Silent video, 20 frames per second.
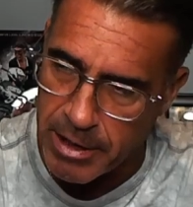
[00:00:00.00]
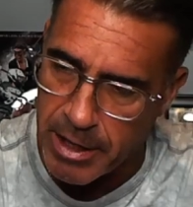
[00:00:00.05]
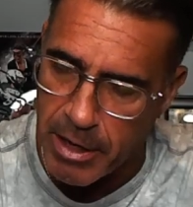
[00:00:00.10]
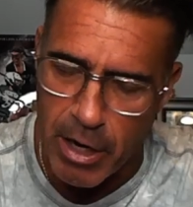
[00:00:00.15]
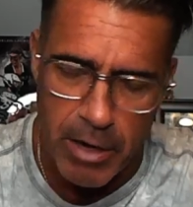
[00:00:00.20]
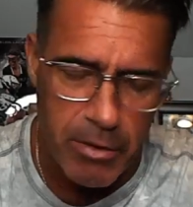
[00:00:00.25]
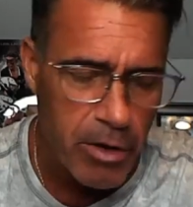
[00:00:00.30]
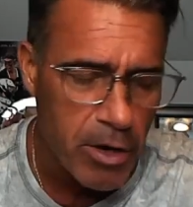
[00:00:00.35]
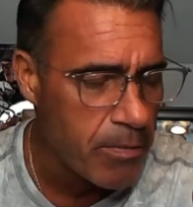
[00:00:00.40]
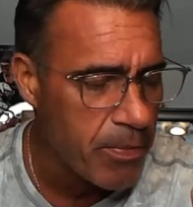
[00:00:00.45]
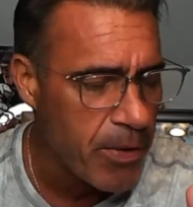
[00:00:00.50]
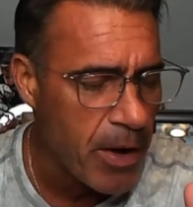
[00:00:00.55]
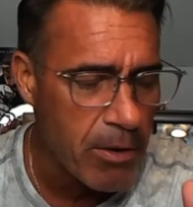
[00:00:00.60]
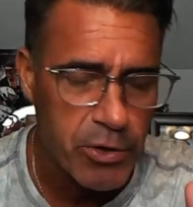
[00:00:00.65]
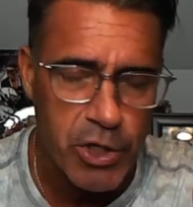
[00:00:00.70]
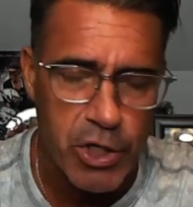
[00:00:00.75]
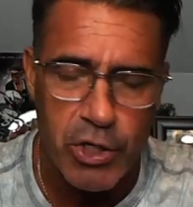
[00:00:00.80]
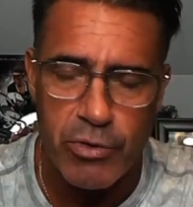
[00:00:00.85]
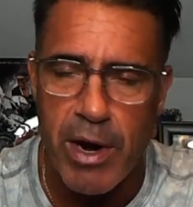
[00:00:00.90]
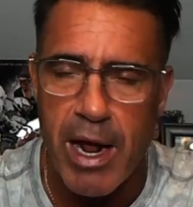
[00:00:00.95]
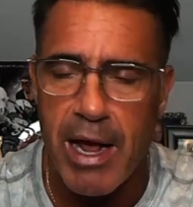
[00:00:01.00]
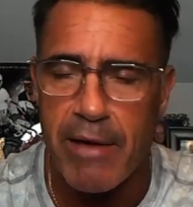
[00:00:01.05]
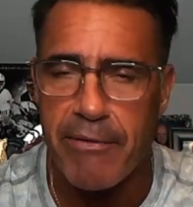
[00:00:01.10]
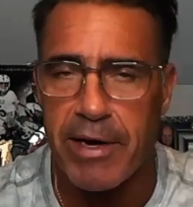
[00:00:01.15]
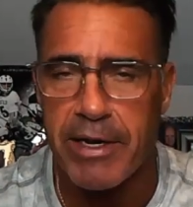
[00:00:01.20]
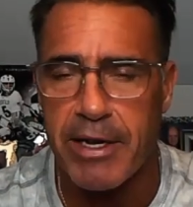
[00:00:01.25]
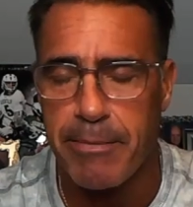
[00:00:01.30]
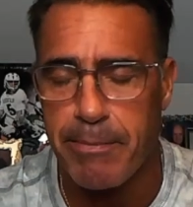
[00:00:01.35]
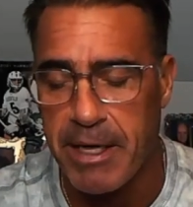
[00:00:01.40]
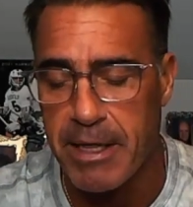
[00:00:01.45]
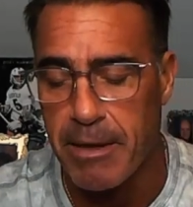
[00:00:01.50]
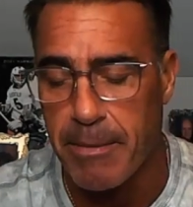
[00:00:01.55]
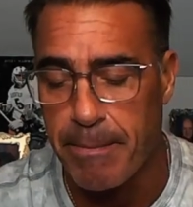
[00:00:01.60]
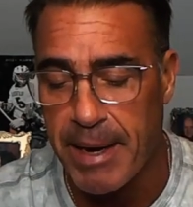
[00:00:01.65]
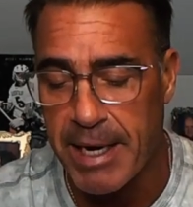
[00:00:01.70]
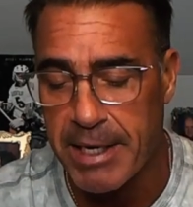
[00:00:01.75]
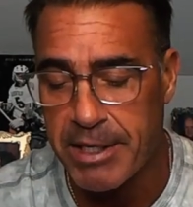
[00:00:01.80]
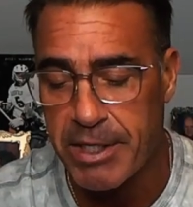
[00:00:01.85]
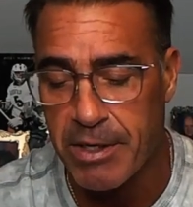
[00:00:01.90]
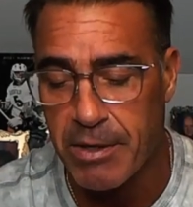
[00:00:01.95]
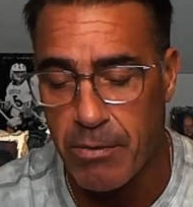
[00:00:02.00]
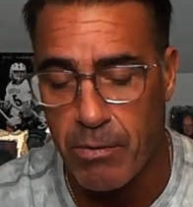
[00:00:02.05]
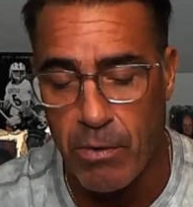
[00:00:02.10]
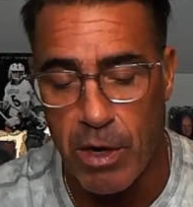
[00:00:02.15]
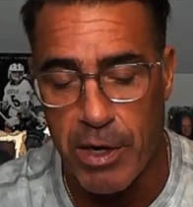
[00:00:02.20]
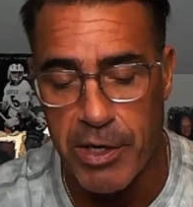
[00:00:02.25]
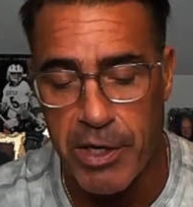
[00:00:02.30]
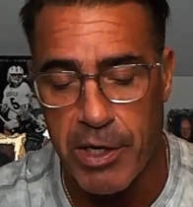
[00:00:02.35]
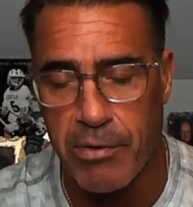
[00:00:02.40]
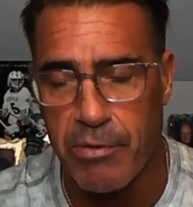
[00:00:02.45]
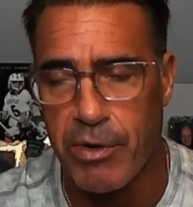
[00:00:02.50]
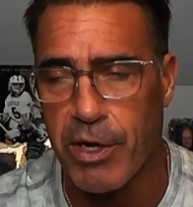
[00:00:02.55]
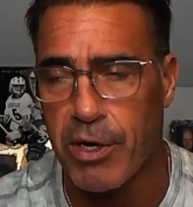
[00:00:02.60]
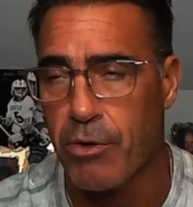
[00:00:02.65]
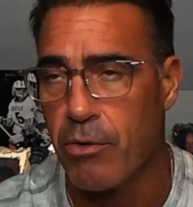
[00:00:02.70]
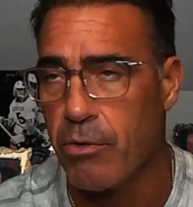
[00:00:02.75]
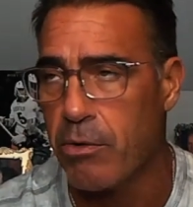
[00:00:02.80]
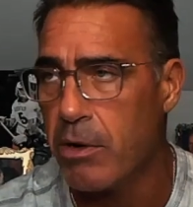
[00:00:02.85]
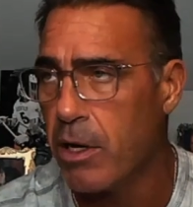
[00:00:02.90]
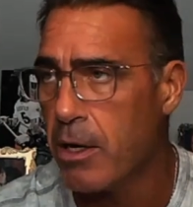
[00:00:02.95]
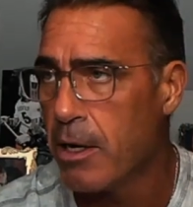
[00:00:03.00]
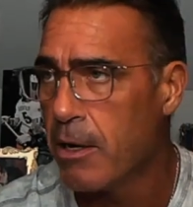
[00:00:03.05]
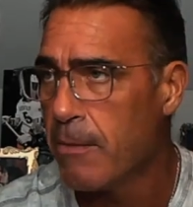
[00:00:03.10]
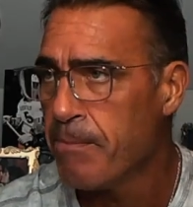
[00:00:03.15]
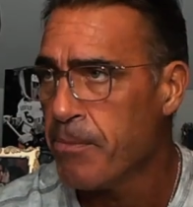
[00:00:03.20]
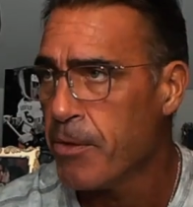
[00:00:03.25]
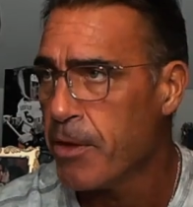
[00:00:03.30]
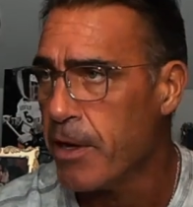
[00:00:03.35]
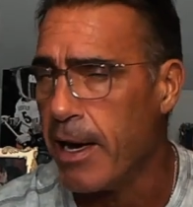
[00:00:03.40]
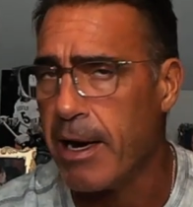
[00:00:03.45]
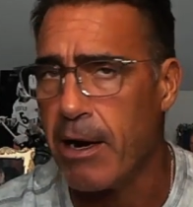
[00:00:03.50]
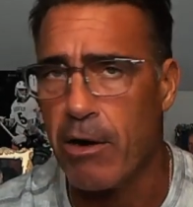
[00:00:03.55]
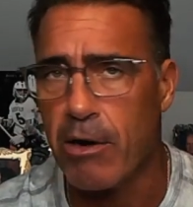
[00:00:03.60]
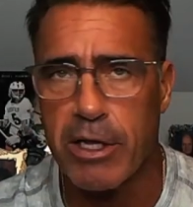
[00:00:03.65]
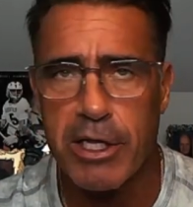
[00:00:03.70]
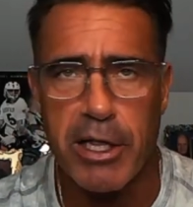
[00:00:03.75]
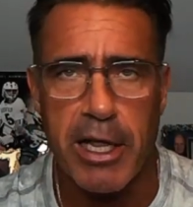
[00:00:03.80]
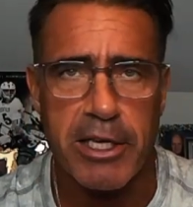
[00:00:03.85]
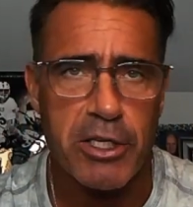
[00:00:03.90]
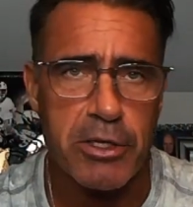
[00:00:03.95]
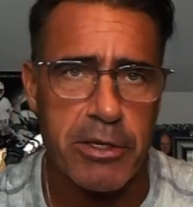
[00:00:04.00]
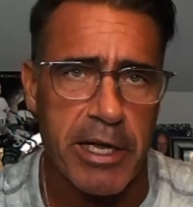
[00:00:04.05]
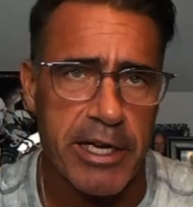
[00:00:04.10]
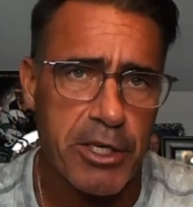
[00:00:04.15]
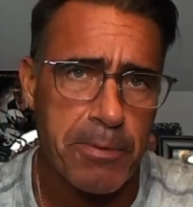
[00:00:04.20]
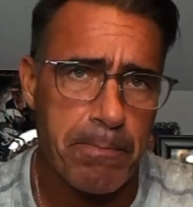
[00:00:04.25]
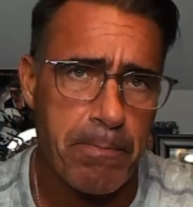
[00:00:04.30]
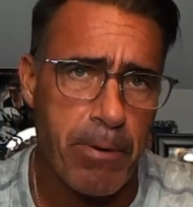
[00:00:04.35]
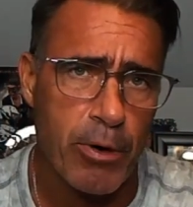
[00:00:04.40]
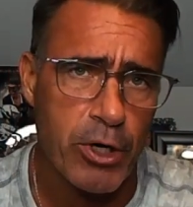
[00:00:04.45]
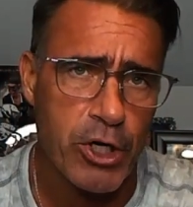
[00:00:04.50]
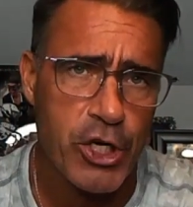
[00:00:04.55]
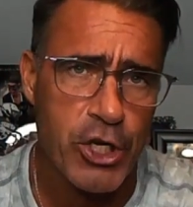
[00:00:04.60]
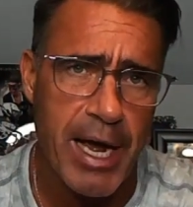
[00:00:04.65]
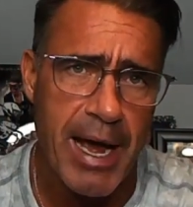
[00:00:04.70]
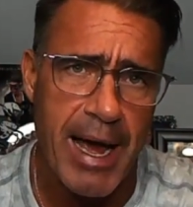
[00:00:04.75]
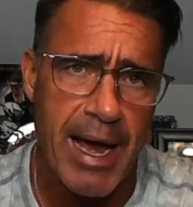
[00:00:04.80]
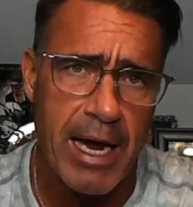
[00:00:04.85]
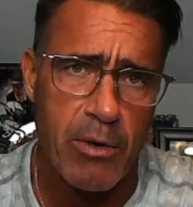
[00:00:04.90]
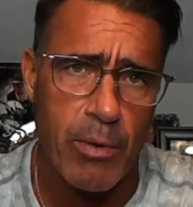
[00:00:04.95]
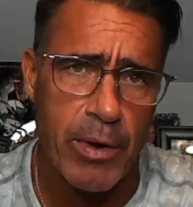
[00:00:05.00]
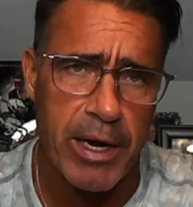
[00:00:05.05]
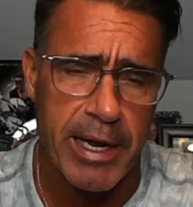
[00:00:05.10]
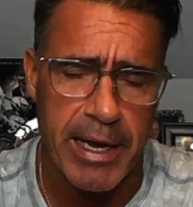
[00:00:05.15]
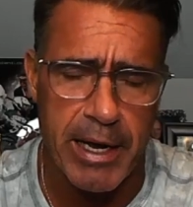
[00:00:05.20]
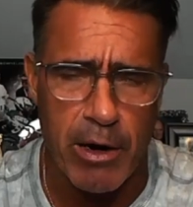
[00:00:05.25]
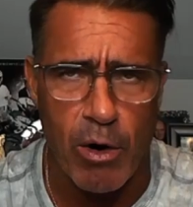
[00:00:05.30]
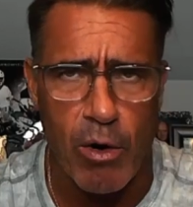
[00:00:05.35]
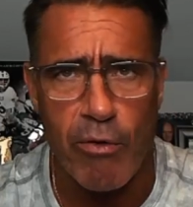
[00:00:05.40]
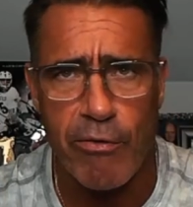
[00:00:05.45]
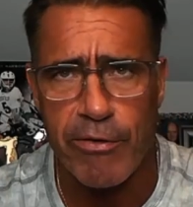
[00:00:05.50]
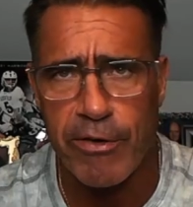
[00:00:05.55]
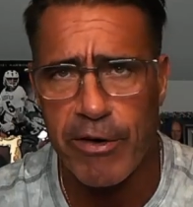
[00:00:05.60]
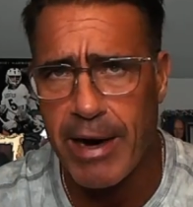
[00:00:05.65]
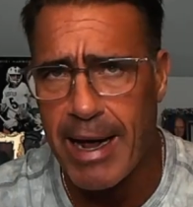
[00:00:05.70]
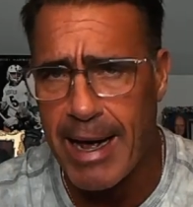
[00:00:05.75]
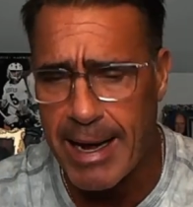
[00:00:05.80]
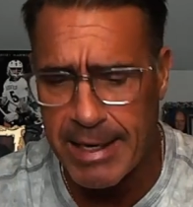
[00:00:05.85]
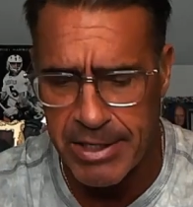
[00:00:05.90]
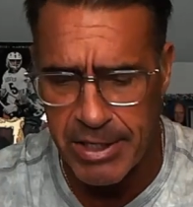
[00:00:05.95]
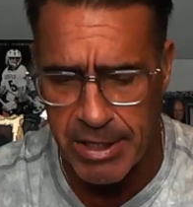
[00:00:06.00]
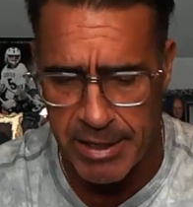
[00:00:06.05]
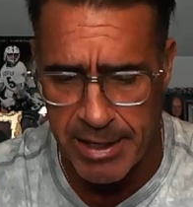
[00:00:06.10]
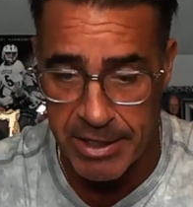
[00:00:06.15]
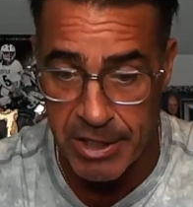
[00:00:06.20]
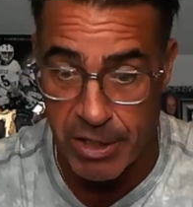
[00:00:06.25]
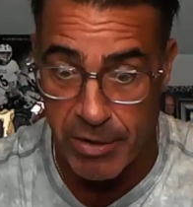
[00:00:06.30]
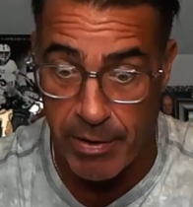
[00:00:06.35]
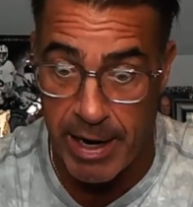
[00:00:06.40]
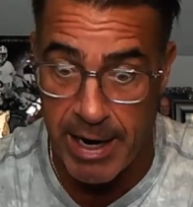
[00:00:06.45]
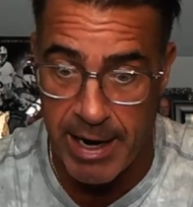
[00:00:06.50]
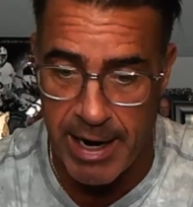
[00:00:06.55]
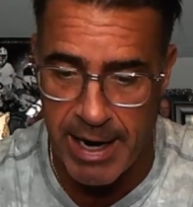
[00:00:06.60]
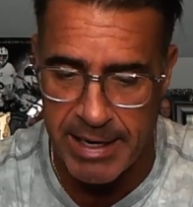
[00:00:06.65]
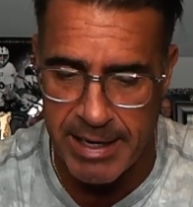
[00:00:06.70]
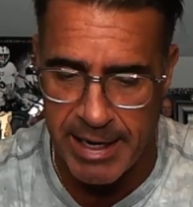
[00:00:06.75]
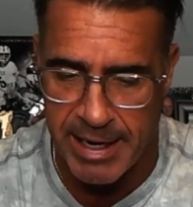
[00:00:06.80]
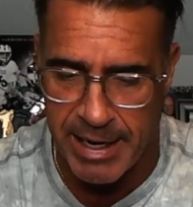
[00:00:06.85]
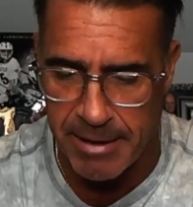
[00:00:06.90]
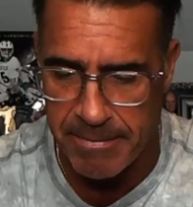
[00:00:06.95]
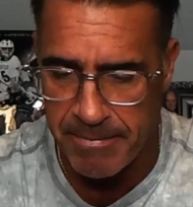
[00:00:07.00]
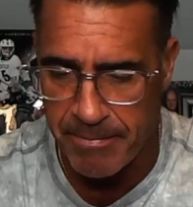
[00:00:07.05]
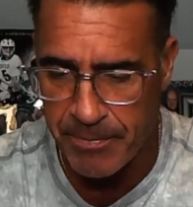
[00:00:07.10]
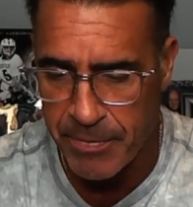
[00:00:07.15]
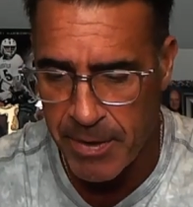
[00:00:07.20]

You know, no striving to be the best at what you do. Yeah, I don't know. Let's push equity over excellence. Great idea.